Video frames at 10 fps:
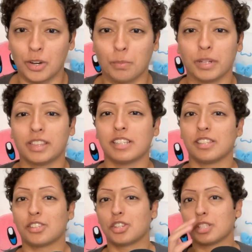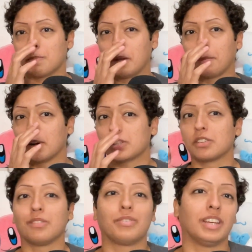but this is just my
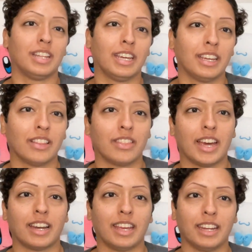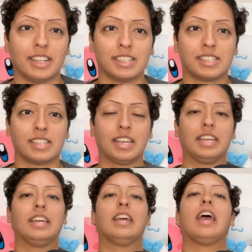personal feeling that it is
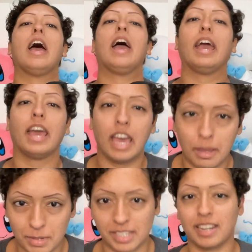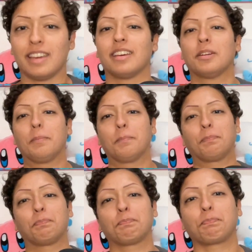a mistake.
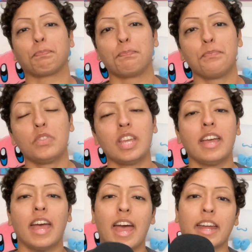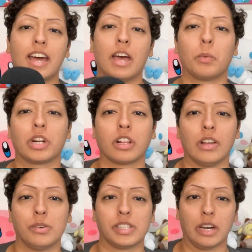And I want to
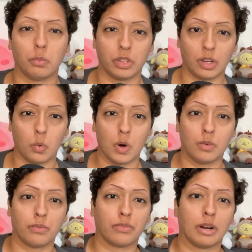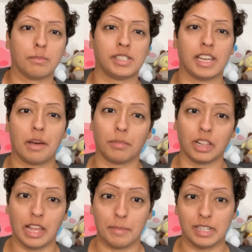close out with a quote from Sam
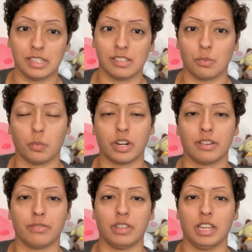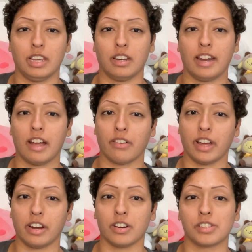Clemens, one of the
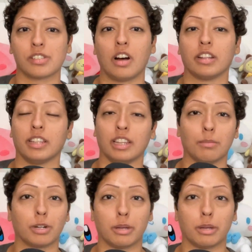narrators on the Liberty